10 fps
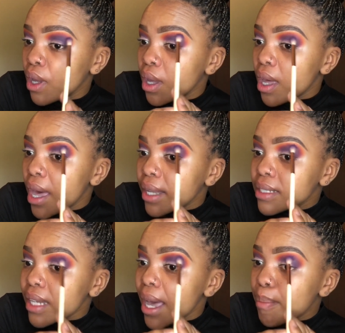and
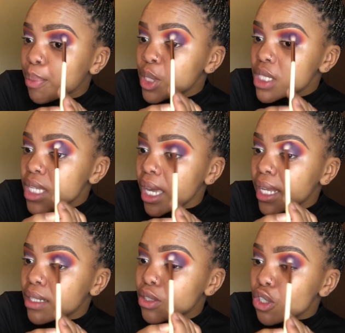
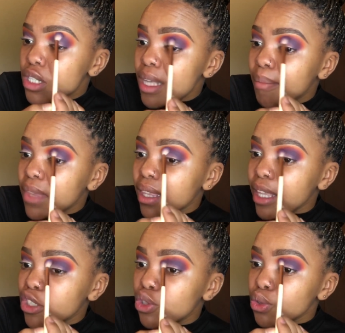pretend you're something
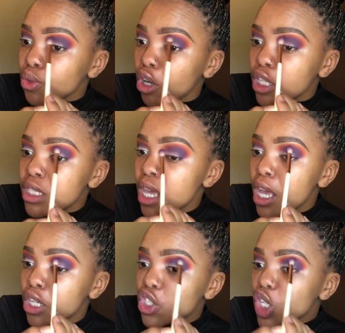that you're not,
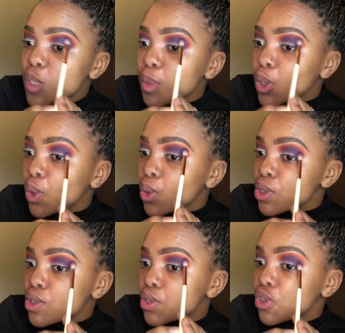just
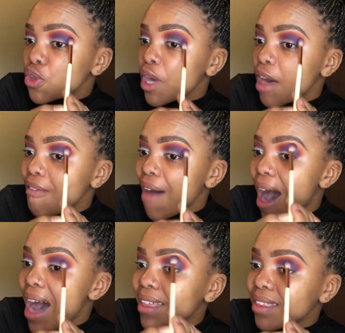because you have
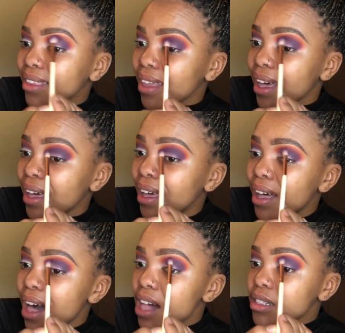other
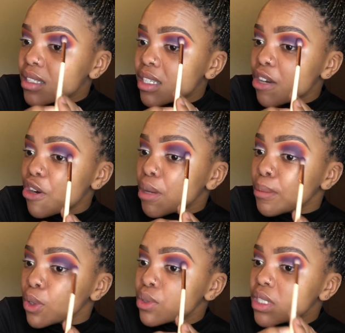ulterior
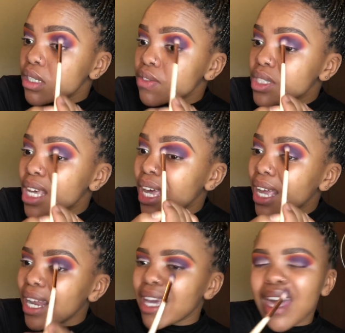motives.
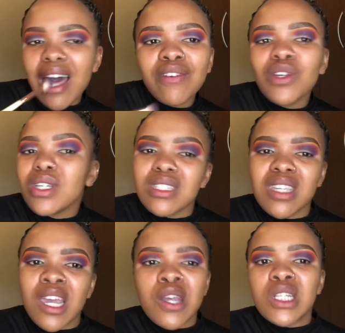Like, have your
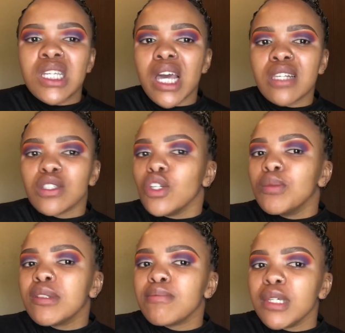integrity as a
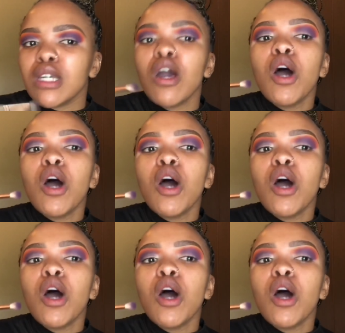human being.